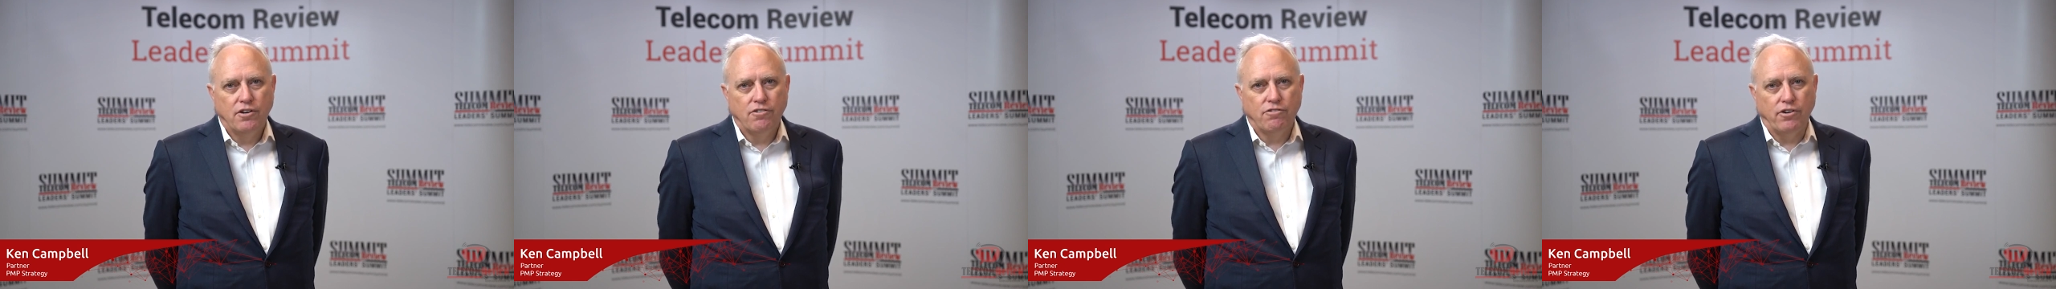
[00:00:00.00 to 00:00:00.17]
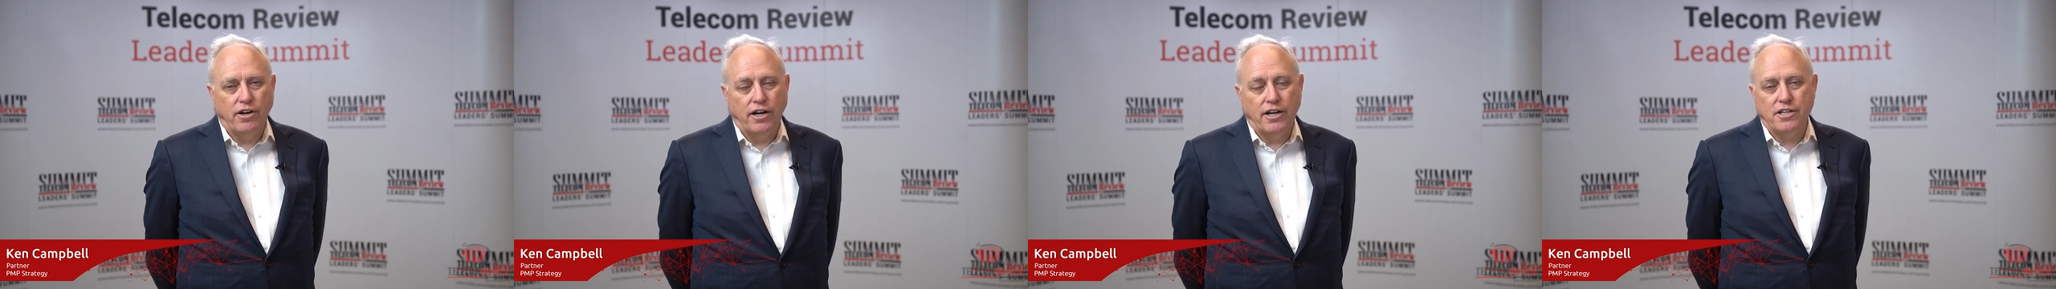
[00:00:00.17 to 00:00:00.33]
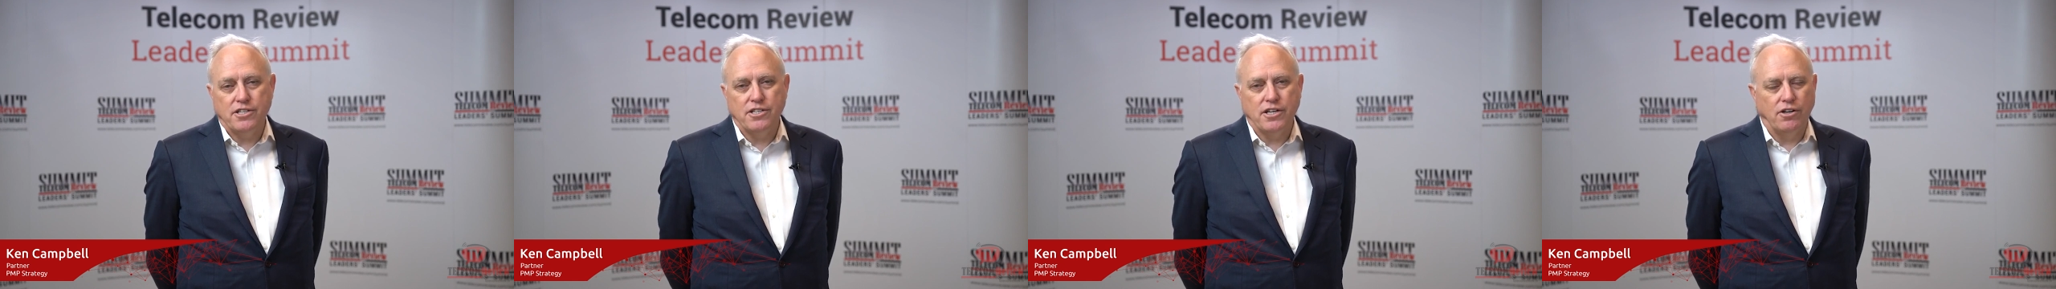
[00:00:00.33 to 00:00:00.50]
for
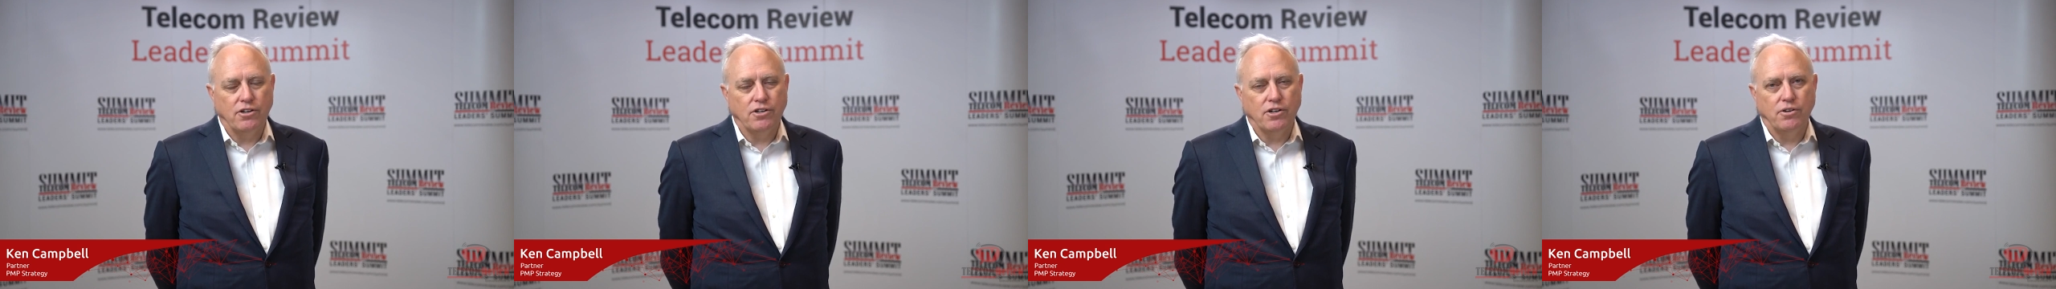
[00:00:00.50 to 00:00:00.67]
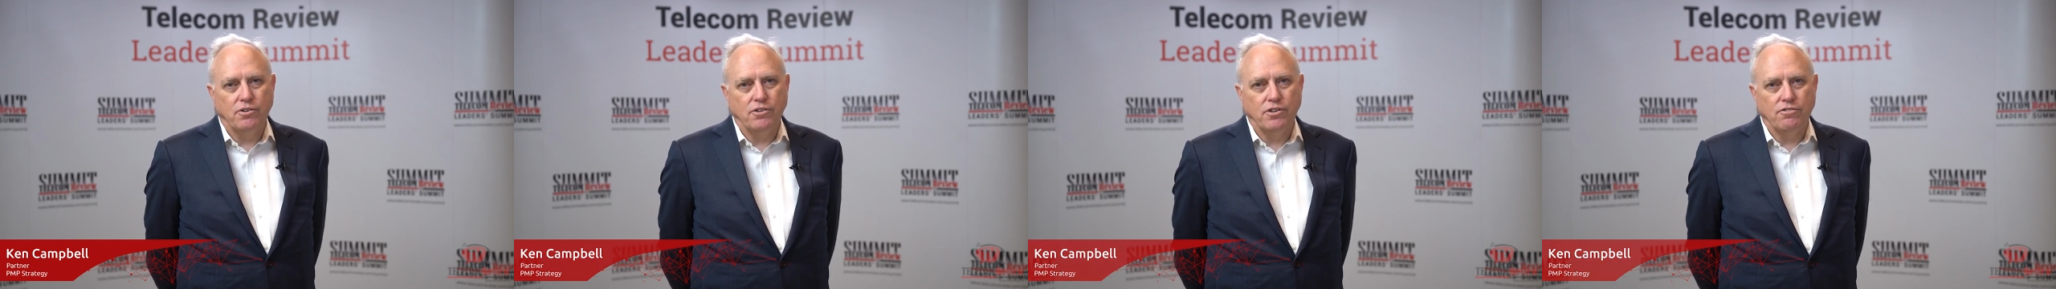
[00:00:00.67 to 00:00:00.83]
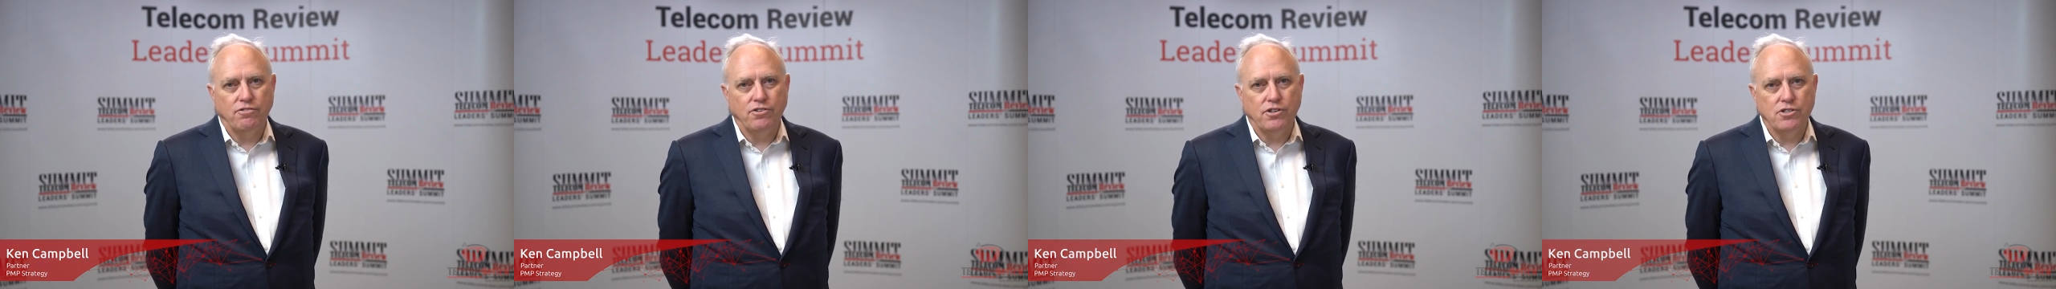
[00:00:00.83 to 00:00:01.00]
any telco
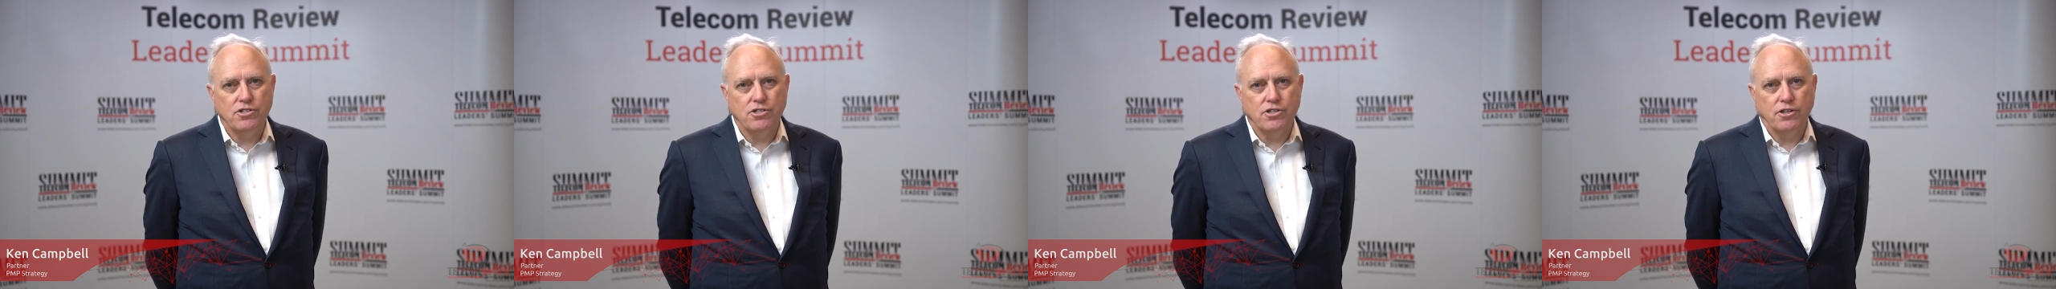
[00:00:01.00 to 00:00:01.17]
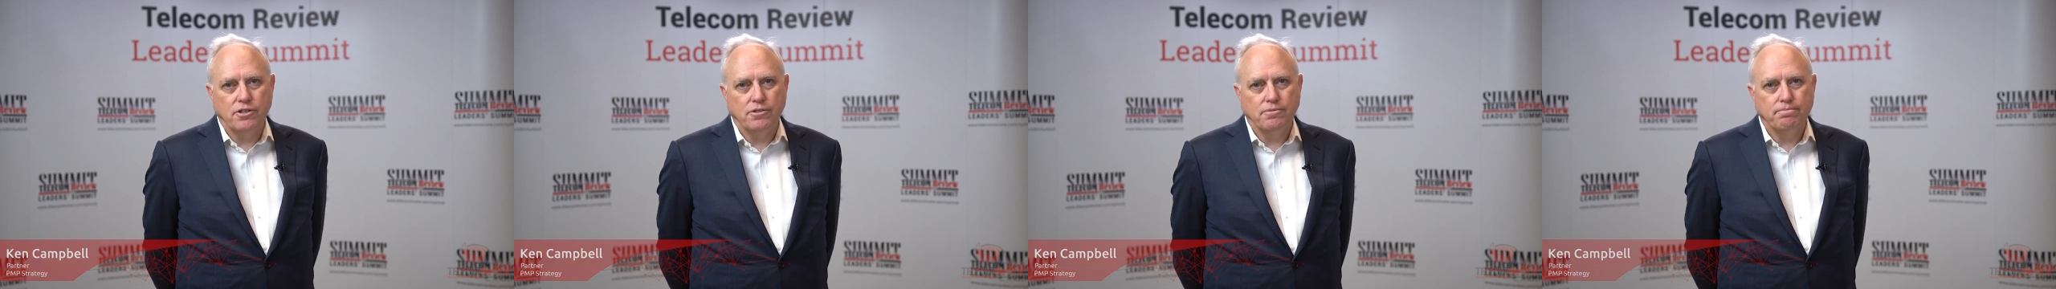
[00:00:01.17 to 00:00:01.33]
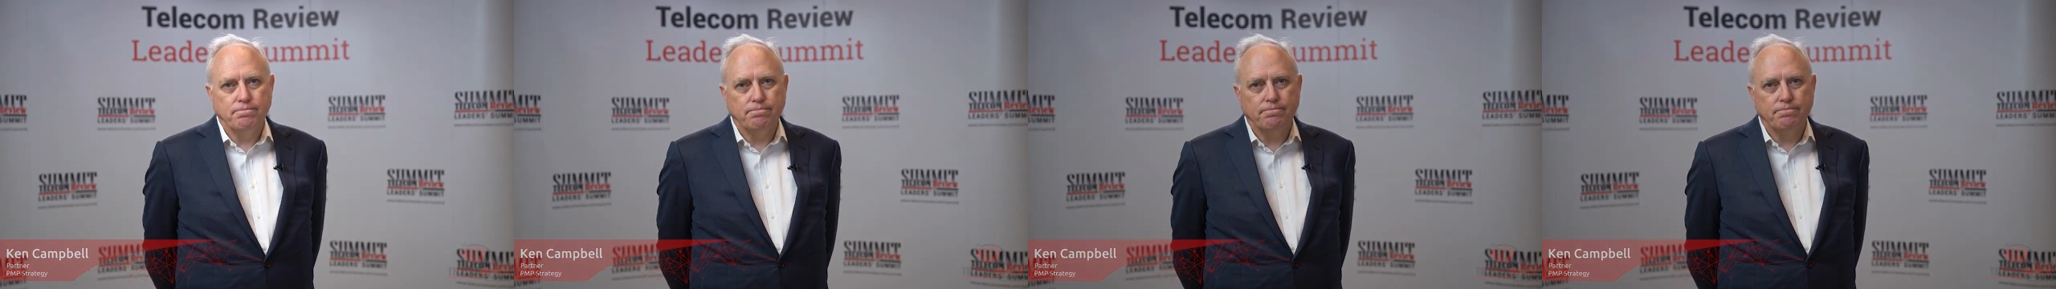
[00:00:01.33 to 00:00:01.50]
in the future.